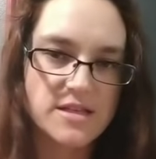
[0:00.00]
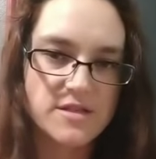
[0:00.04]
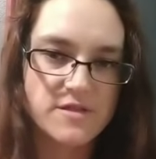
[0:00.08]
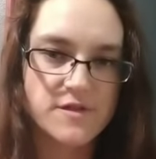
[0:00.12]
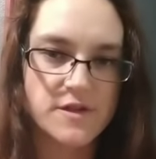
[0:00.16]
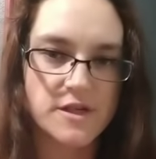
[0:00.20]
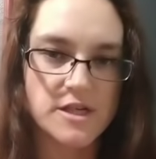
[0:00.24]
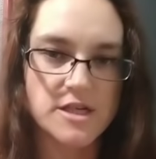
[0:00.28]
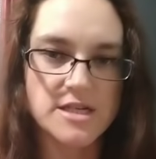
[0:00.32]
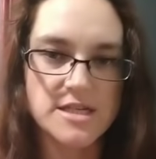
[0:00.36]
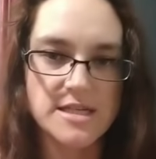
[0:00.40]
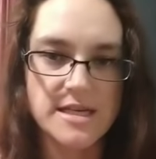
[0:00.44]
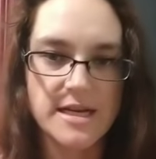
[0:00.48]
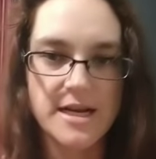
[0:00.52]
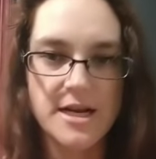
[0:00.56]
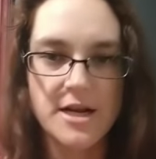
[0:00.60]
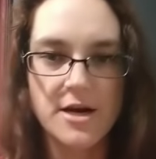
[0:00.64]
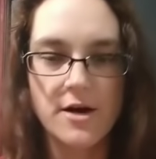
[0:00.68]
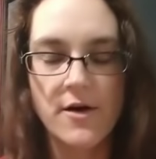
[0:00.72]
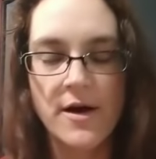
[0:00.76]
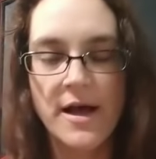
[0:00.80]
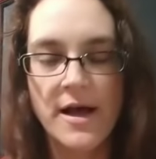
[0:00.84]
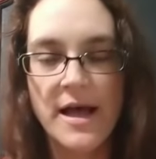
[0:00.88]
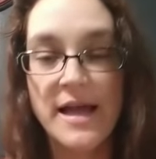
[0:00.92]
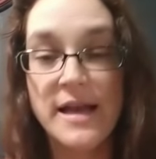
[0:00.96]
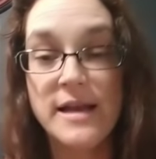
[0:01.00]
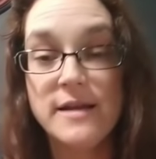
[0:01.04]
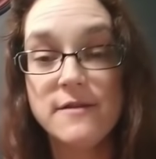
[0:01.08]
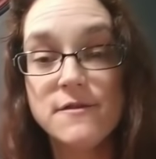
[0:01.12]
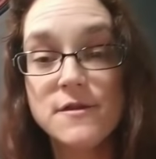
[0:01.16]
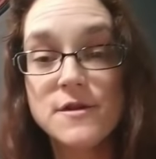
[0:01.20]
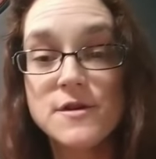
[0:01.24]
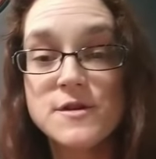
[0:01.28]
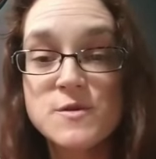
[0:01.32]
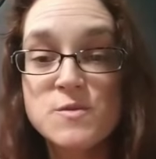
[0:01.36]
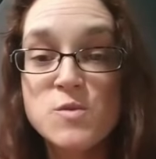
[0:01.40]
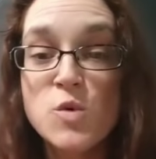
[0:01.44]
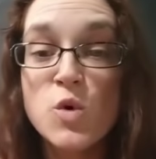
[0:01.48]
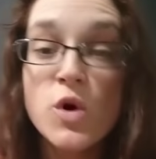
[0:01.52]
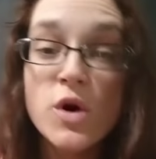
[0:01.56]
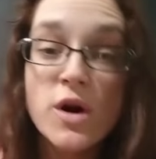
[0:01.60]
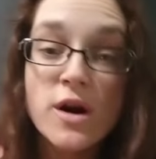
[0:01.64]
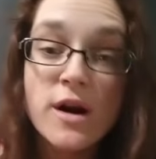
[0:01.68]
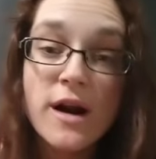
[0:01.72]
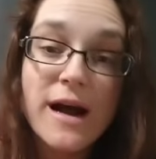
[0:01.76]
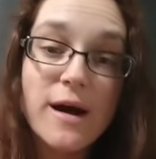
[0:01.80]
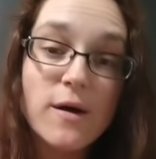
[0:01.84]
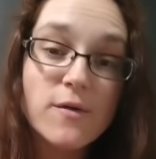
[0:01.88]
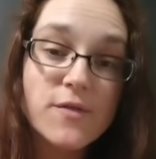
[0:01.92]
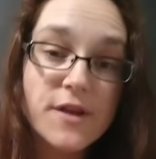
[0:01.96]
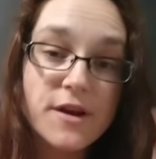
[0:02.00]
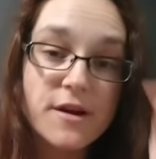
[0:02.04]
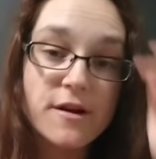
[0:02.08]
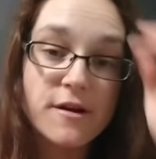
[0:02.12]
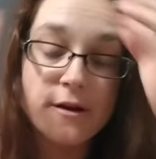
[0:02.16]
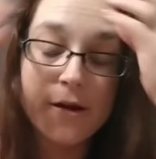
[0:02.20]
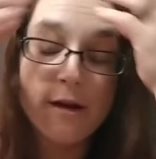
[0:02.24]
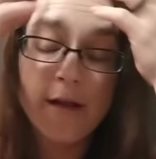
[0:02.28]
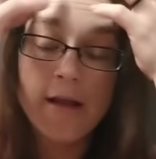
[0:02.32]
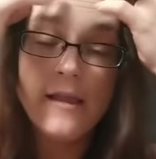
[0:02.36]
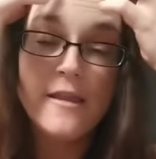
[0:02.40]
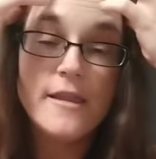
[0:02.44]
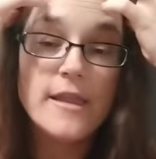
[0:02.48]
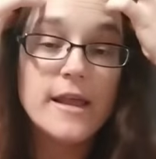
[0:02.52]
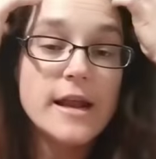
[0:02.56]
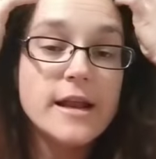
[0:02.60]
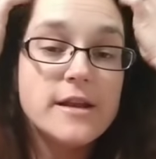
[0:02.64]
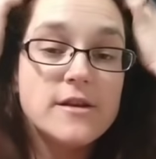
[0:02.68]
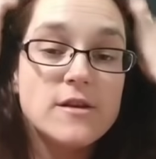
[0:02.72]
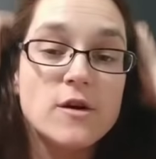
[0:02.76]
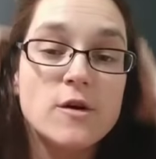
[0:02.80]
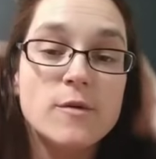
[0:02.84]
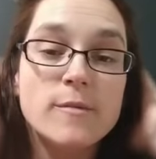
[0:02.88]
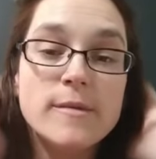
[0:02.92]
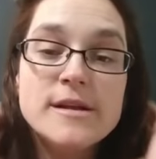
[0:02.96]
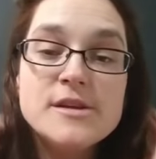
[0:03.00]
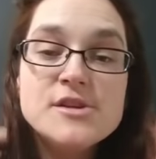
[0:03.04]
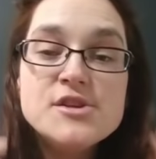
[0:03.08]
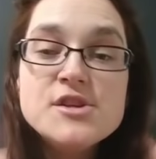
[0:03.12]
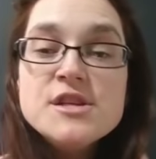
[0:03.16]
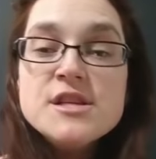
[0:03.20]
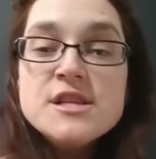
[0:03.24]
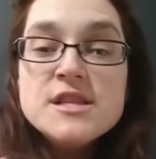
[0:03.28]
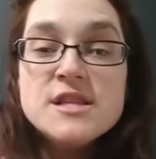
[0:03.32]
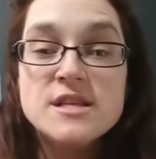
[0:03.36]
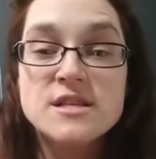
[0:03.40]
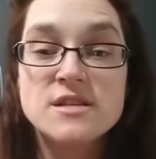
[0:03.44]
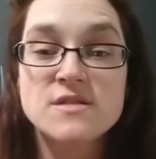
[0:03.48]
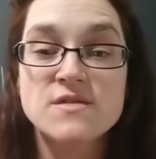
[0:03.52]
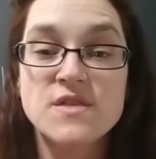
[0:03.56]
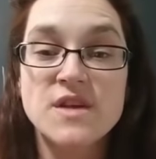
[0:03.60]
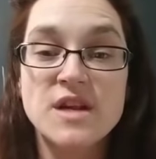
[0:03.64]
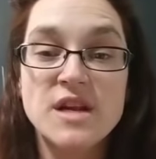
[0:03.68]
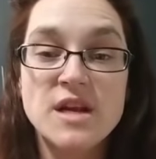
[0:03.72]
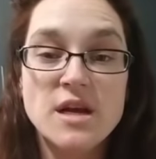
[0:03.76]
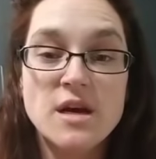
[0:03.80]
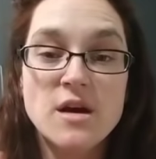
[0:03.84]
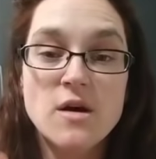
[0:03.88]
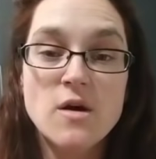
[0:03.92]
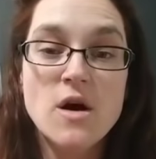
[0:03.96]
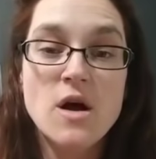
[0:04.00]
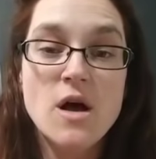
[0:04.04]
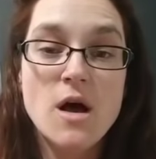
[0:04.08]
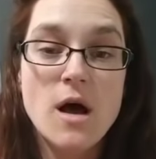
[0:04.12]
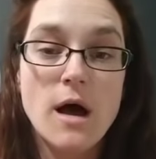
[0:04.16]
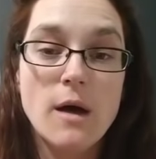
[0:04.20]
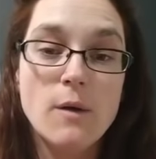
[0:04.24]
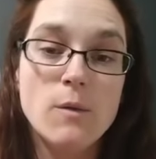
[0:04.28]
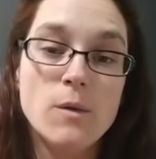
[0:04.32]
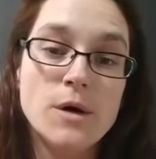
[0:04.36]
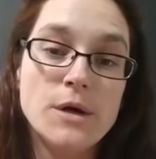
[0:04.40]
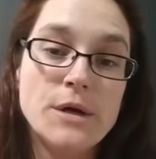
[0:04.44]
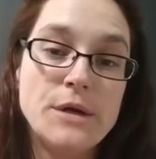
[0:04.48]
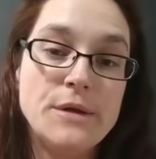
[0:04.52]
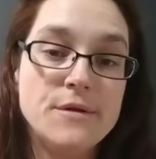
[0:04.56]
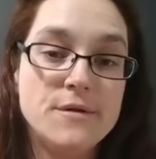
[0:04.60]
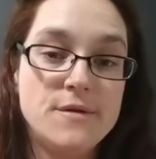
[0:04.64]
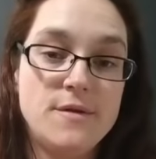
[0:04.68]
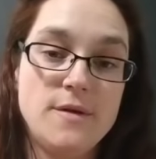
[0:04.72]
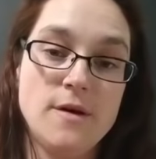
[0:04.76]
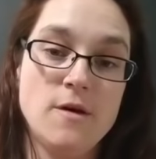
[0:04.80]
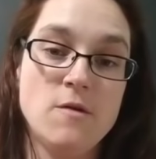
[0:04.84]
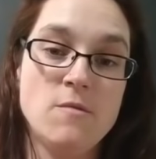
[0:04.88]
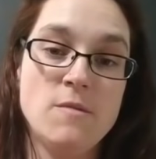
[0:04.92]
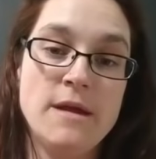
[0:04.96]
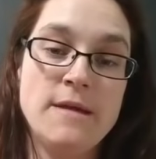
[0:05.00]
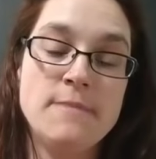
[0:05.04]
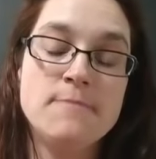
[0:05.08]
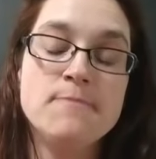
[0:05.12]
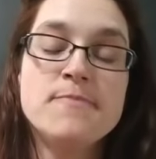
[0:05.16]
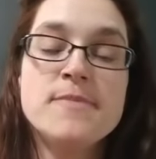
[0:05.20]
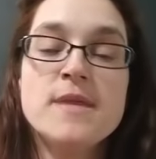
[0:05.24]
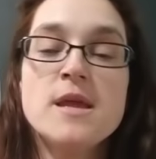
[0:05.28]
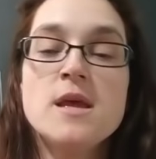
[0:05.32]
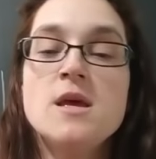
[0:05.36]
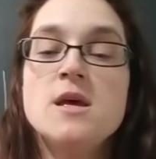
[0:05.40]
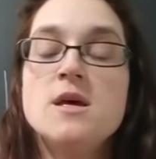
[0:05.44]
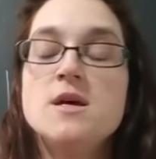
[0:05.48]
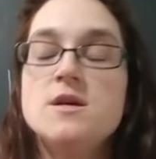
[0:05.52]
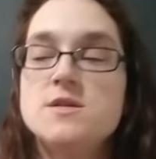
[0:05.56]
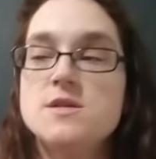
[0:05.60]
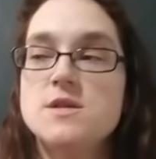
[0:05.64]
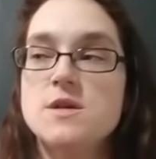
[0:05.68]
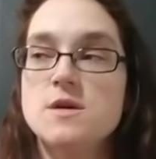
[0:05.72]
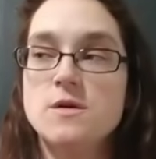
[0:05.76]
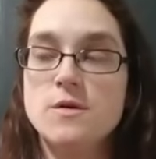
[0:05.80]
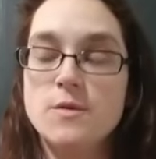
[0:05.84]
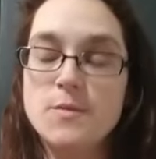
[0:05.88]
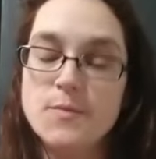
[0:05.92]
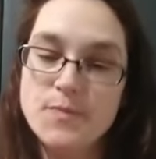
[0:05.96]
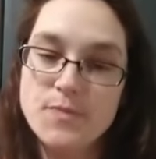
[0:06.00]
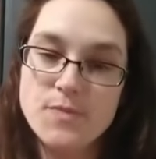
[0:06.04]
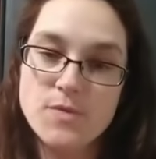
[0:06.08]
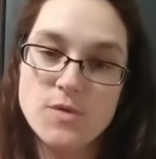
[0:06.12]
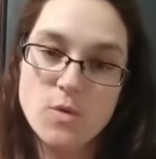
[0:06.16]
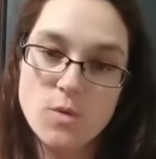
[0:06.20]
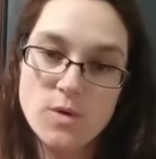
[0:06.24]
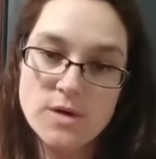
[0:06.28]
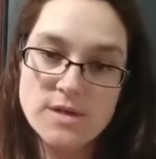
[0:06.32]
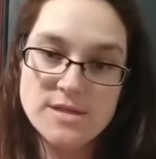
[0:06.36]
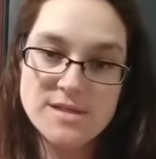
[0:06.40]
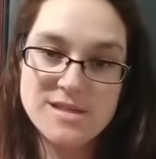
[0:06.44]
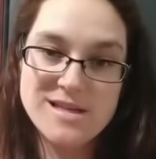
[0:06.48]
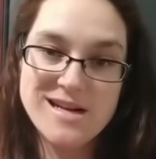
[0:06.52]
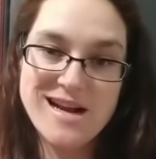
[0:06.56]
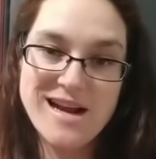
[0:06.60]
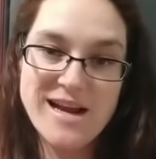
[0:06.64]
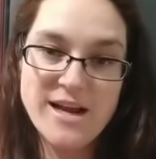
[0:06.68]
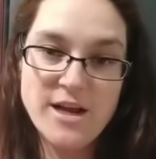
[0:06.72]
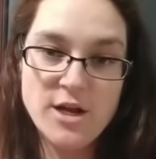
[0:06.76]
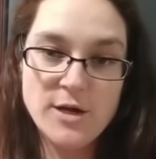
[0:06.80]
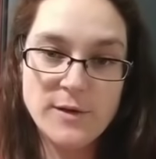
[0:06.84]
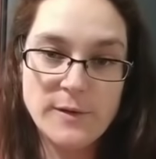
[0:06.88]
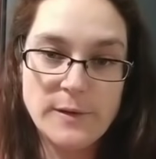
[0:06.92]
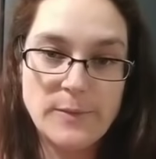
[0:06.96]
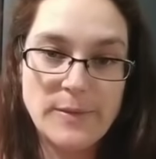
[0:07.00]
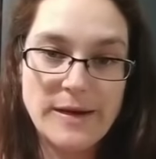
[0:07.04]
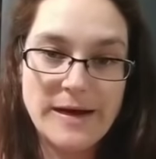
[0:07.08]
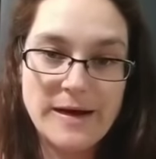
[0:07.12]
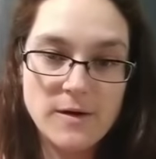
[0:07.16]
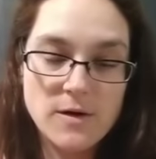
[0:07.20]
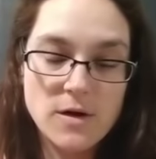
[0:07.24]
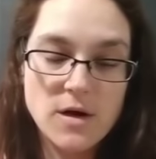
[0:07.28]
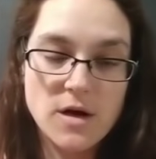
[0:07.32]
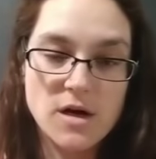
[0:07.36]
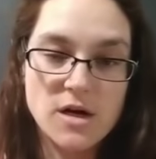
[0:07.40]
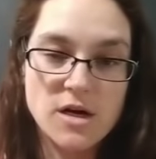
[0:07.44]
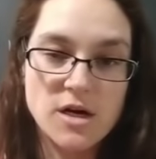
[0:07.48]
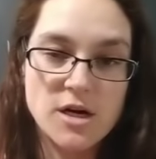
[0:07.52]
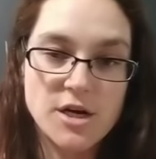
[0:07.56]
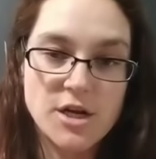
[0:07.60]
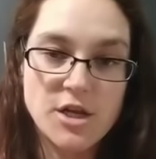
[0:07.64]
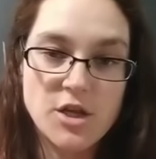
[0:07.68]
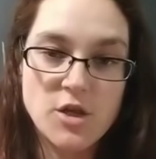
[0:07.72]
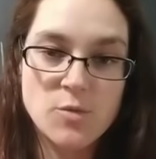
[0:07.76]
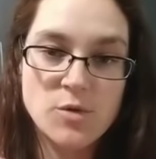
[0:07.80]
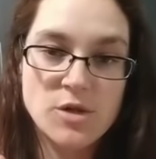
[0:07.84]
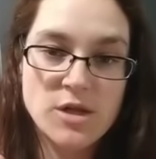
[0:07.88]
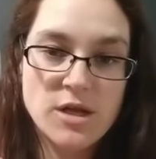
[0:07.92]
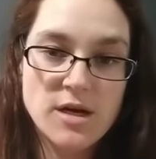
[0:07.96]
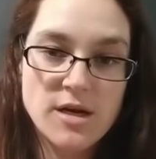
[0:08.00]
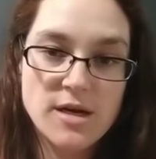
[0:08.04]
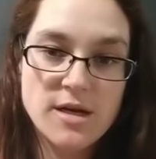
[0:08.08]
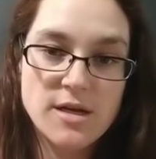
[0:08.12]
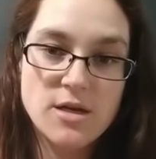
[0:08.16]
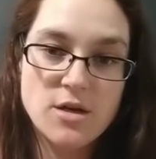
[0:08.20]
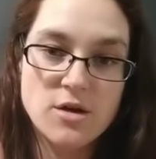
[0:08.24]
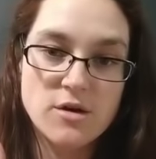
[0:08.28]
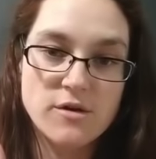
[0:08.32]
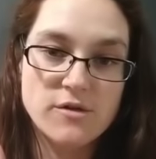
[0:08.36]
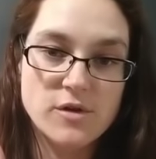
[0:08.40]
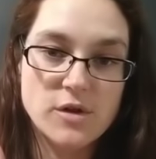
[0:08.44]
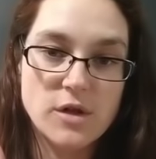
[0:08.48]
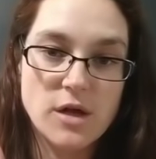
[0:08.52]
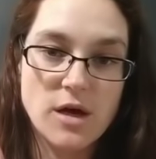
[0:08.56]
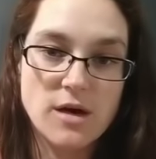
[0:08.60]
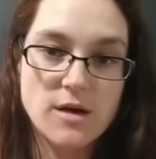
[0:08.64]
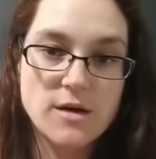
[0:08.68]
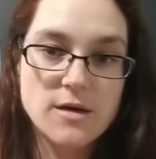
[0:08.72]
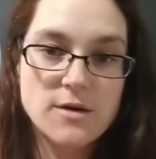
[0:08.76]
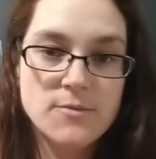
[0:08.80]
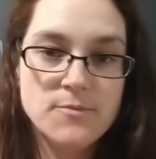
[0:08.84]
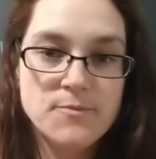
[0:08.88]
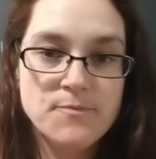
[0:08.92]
as far as I know. And if there's more out there that I don't mention in this video, I want you to tell me. So the ones that I know about are Humalog and Novolog.